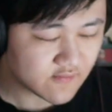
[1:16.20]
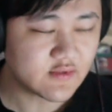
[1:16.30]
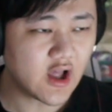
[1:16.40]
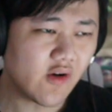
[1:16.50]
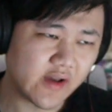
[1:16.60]

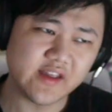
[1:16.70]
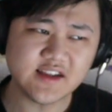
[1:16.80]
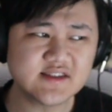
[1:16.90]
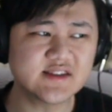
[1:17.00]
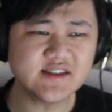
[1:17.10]
okay,
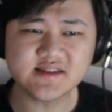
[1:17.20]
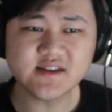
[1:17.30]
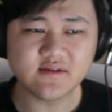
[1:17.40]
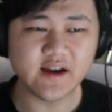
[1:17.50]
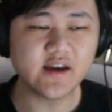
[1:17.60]
that's
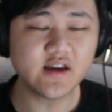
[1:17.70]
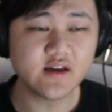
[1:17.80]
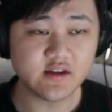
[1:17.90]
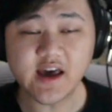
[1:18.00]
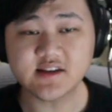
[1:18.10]
decent, right?
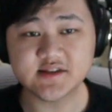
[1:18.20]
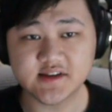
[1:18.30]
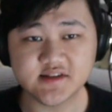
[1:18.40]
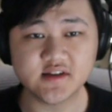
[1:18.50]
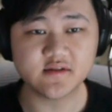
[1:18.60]
Yeah, it's
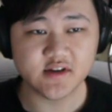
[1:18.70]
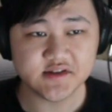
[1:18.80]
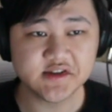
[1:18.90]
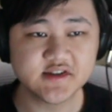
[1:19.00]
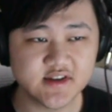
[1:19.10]
decent, it's
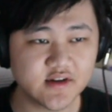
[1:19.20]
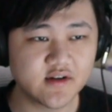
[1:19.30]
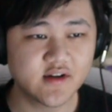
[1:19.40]
decent.